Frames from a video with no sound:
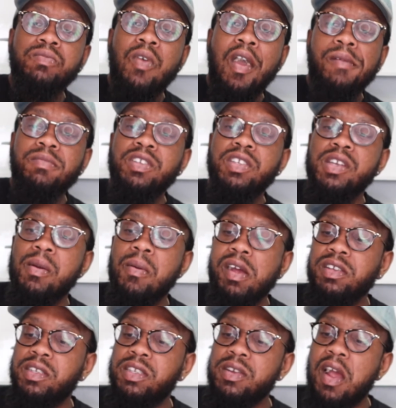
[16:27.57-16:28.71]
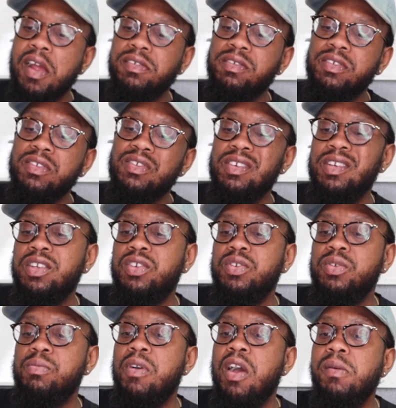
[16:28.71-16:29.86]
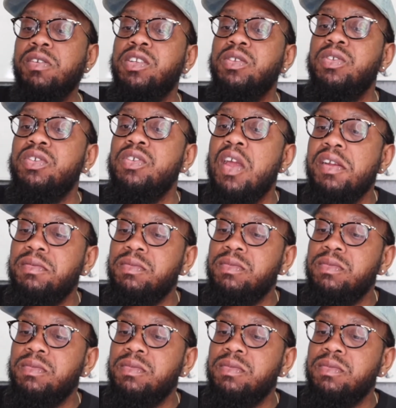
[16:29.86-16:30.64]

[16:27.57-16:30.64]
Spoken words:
Let me see about it. Traditional barbecue joint.